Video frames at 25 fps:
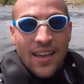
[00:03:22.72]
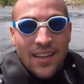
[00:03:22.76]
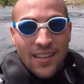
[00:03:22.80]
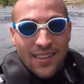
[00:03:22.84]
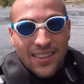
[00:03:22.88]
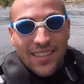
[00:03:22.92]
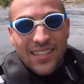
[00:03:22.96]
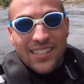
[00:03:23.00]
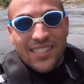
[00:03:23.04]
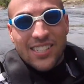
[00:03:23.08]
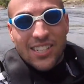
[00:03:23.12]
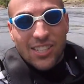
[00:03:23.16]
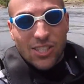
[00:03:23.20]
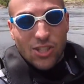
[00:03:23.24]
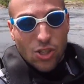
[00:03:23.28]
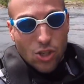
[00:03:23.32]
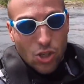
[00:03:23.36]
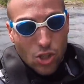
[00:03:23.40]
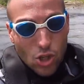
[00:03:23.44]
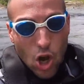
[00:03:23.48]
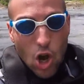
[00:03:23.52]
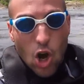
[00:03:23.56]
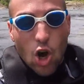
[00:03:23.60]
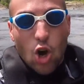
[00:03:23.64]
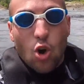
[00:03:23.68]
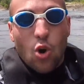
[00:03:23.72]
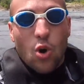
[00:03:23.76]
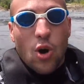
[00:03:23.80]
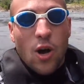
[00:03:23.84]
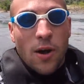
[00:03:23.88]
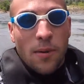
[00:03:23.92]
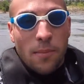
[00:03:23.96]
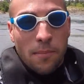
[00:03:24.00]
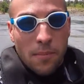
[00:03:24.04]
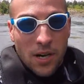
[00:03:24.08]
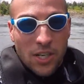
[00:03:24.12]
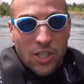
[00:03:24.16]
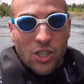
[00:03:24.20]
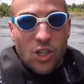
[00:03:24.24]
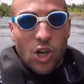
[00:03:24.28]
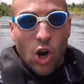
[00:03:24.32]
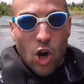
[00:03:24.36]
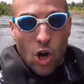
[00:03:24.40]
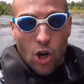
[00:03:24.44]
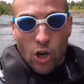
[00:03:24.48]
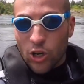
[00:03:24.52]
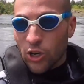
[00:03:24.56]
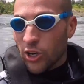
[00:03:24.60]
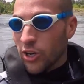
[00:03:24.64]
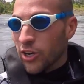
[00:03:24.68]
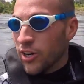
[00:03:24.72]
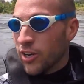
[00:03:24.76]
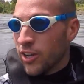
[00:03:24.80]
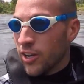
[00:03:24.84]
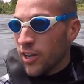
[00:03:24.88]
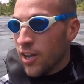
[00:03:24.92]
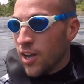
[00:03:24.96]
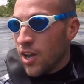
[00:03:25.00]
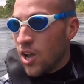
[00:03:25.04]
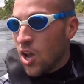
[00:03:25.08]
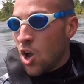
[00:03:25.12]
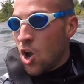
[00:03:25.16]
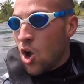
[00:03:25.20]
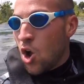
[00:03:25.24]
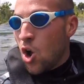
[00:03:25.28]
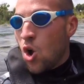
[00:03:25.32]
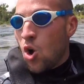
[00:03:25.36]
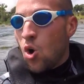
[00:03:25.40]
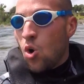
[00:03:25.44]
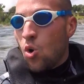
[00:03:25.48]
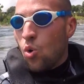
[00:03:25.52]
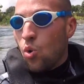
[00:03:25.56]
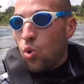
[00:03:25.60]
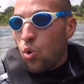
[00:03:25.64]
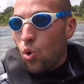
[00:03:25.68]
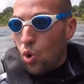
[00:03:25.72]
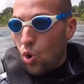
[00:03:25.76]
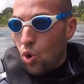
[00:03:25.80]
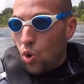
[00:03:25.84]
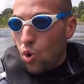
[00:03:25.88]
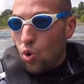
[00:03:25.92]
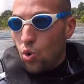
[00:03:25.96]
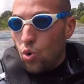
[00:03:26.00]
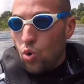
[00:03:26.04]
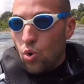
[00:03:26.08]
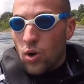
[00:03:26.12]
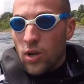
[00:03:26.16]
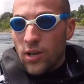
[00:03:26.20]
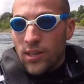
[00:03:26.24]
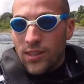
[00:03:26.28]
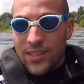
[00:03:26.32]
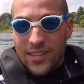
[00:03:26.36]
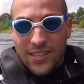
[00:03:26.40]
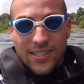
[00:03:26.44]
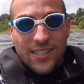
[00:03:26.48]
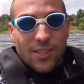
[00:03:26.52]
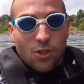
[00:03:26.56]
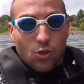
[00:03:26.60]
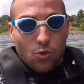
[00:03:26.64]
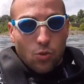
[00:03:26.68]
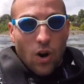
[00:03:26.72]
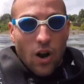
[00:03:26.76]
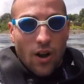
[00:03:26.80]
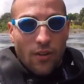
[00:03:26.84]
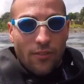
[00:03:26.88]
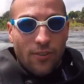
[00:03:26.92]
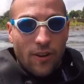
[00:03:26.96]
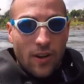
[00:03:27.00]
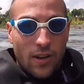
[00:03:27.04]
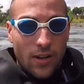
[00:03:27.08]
This is so much harder. Whoo, this is rough.